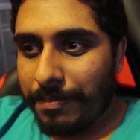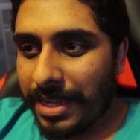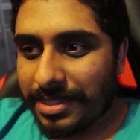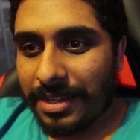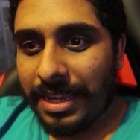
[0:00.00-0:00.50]

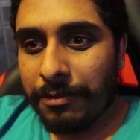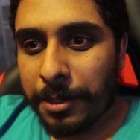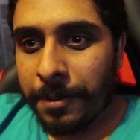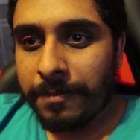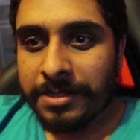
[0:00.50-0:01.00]
basically I
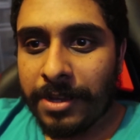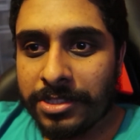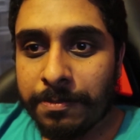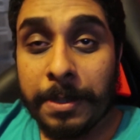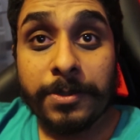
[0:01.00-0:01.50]
want to put
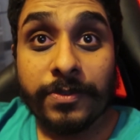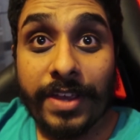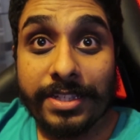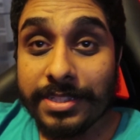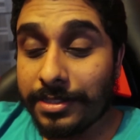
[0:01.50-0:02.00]
smiles on people's
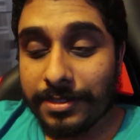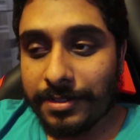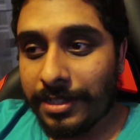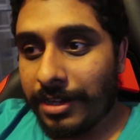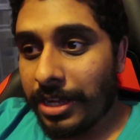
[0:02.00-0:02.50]
faces,
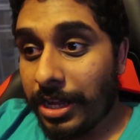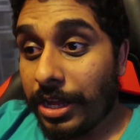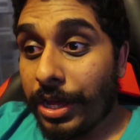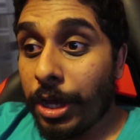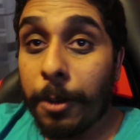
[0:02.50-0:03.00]
you know, and
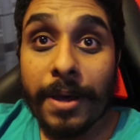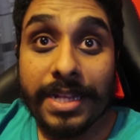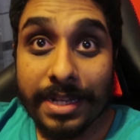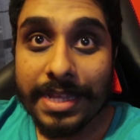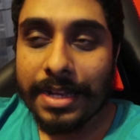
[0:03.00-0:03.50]
I hope I
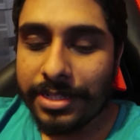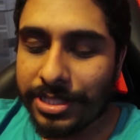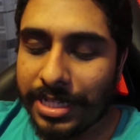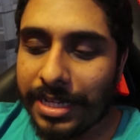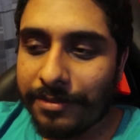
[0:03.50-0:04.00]
did that
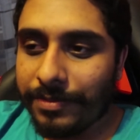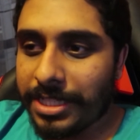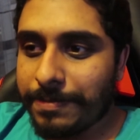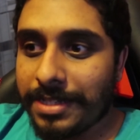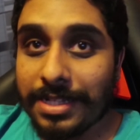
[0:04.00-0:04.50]
this year,
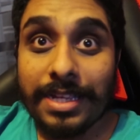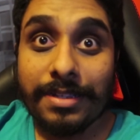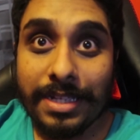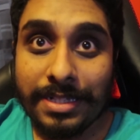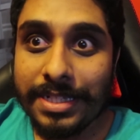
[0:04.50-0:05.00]

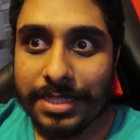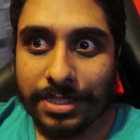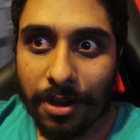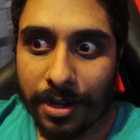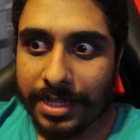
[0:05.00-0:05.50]
especially in this
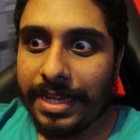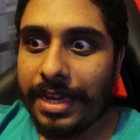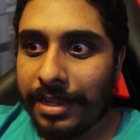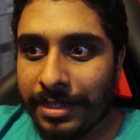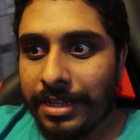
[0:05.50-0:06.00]
dark
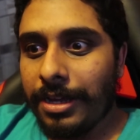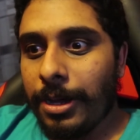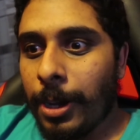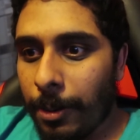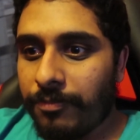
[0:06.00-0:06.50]
year.
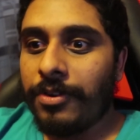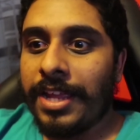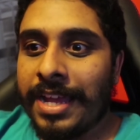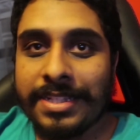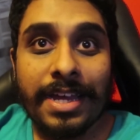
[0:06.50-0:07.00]

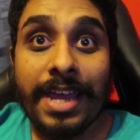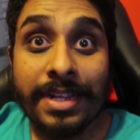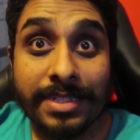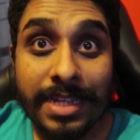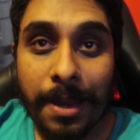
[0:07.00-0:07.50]
Hopefully I
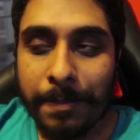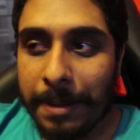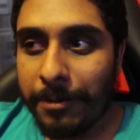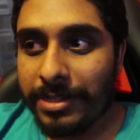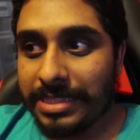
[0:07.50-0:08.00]
entertain
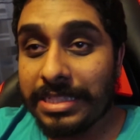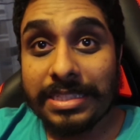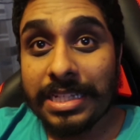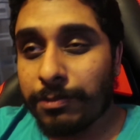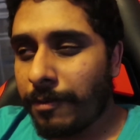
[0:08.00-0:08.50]
people,
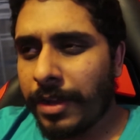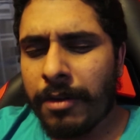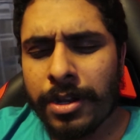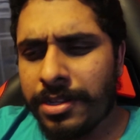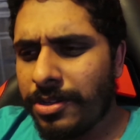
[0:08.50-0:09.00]
because that's one thing
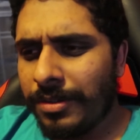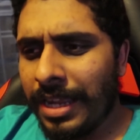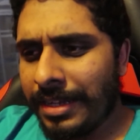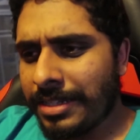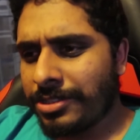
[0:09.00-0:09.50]
I want to do.
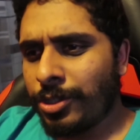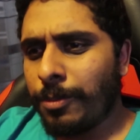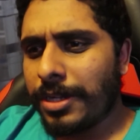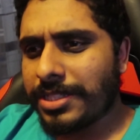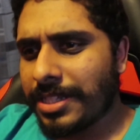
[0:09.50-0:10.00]
Like, there's
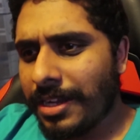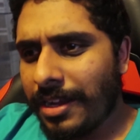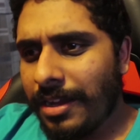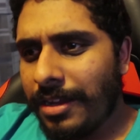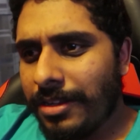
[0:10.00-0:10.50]
too much
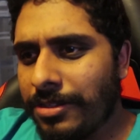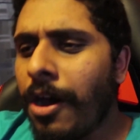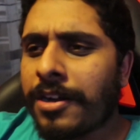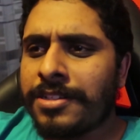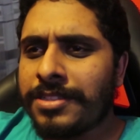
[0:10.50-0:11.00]

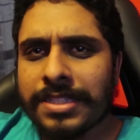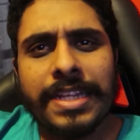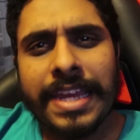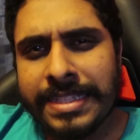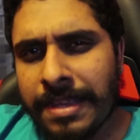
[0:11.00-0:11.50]
darkness
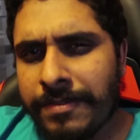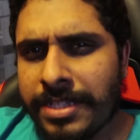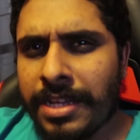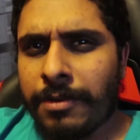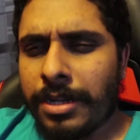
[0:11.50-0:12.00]
and
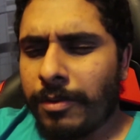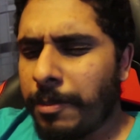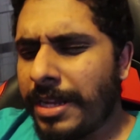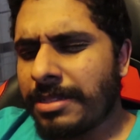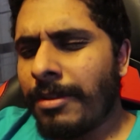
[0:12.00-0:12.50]
negativity in the world. I want
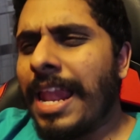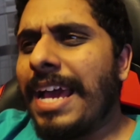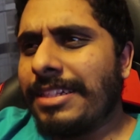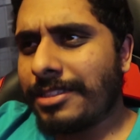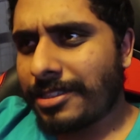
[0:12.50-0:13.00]
to bring some
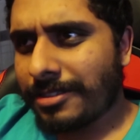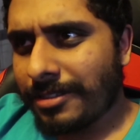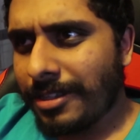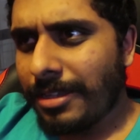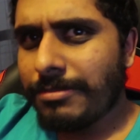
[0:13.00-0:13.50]
lights.
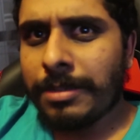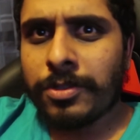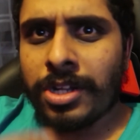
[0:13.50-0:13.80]
I'm not